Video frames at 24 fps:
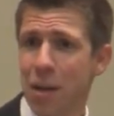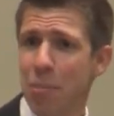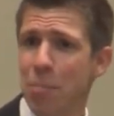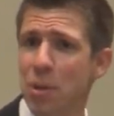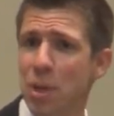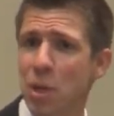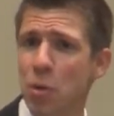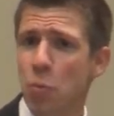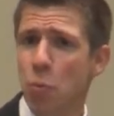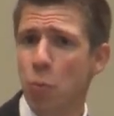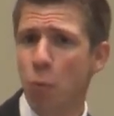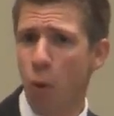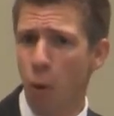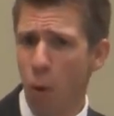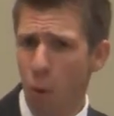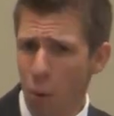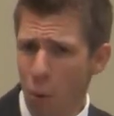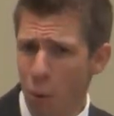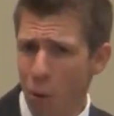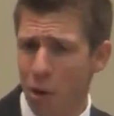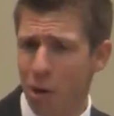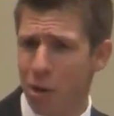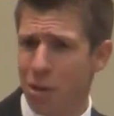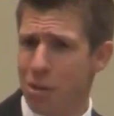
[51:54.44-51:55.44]
Be
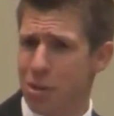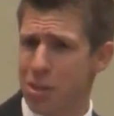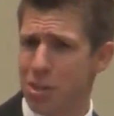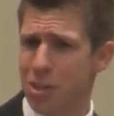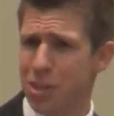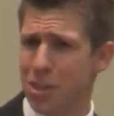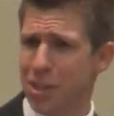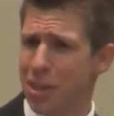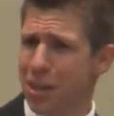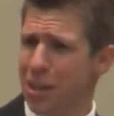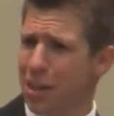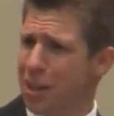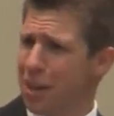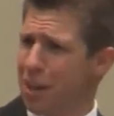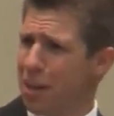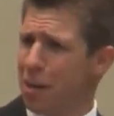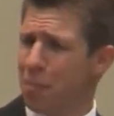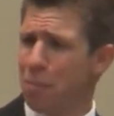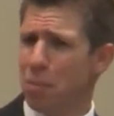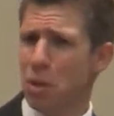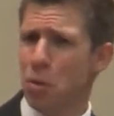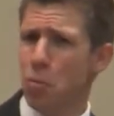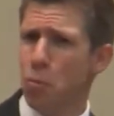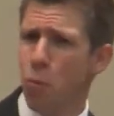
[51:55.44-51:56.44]
warned.
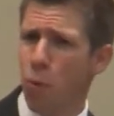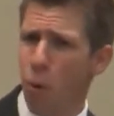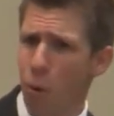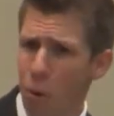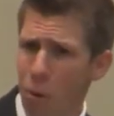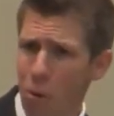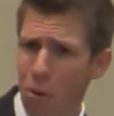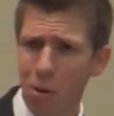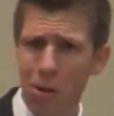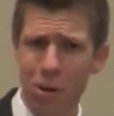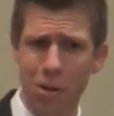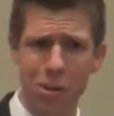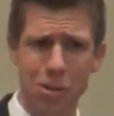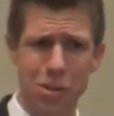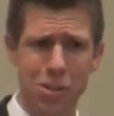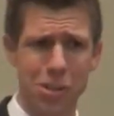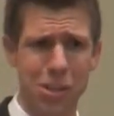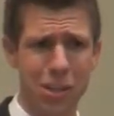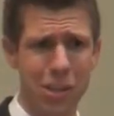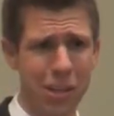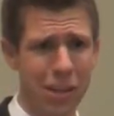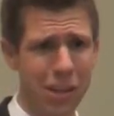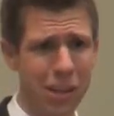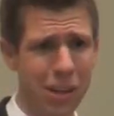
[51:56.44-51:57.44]
Be warned.